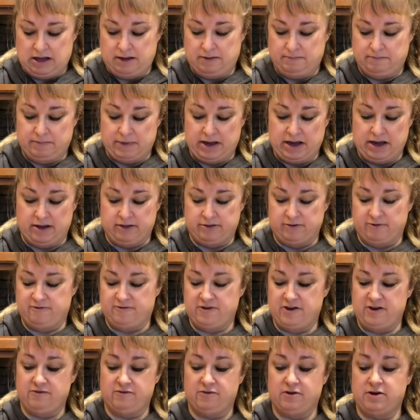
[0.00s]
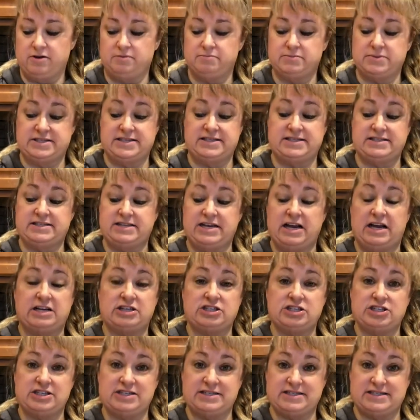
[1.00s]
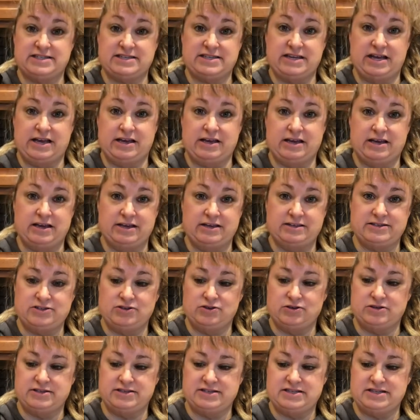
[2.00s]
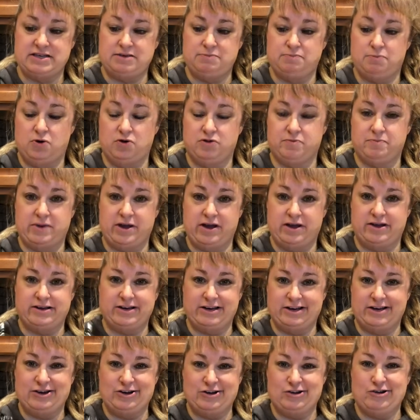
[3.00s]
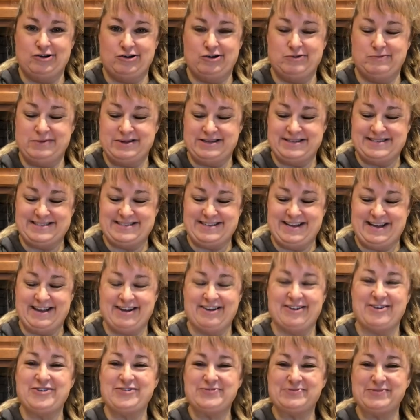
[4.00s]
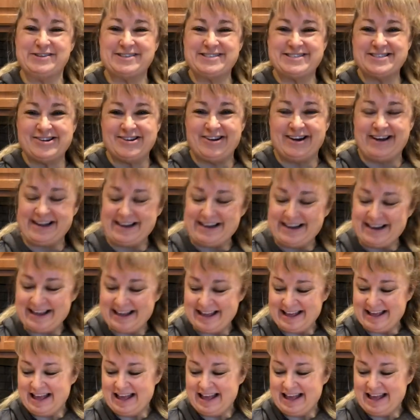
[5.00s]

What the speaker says: My other favorite Mrs. Dash is steak. As you can see, both my onion and herb and steak are almost gone.